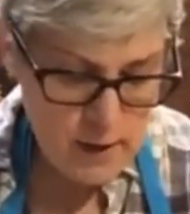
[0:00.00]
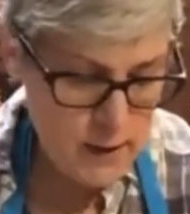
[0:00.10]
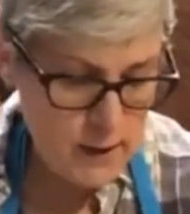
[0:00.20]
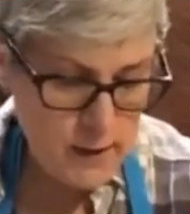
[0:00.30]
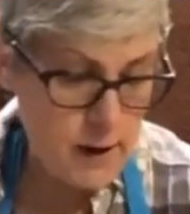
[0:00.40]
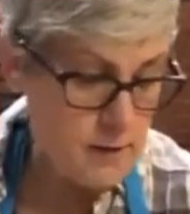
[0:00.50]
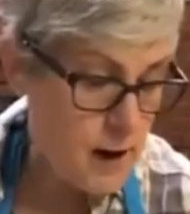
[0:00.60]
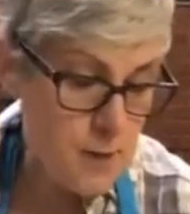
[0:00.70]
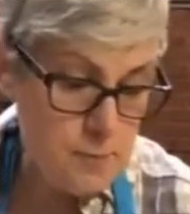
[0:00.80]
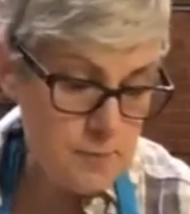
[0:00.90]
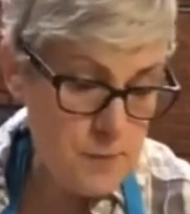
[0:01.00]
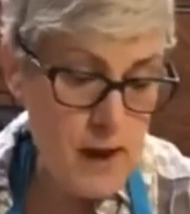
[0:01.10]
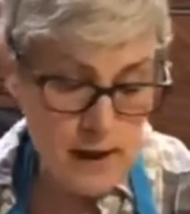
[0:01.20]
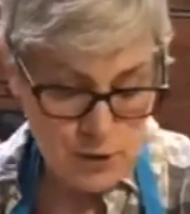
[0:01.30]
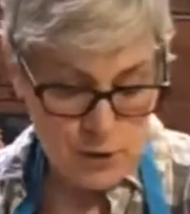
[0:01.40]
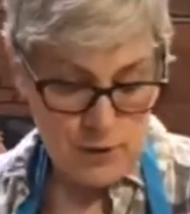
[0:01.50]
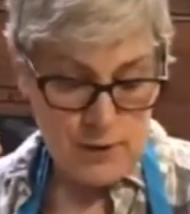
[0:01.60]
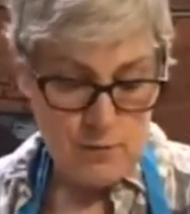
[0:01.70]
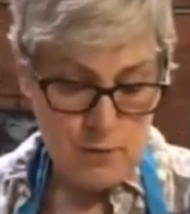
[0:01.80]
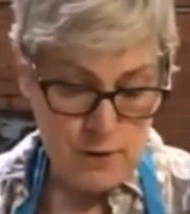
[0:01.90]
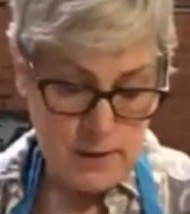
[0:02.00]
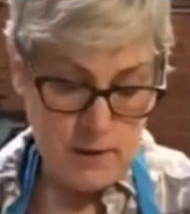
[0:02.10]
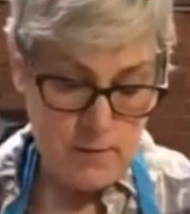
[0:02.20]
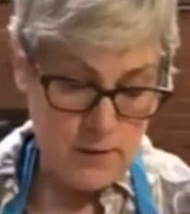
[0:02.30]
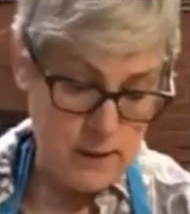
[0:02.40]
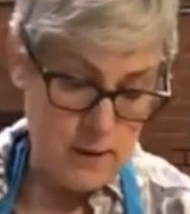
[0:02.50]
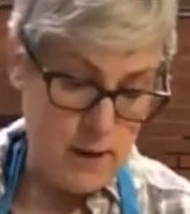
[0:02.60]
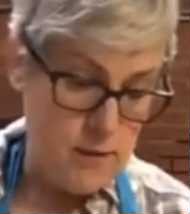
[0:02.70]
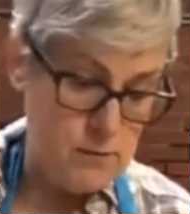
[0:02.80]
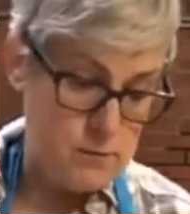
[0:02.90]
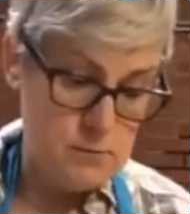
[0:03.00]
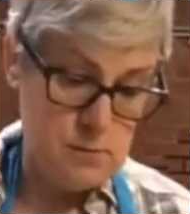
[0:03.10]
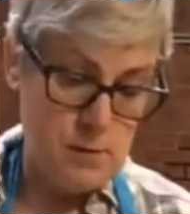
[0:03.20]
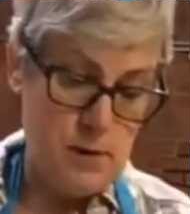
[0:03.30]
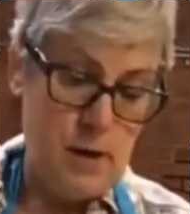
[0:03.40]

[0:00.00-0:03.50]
Okay, I'm actually really loving it now.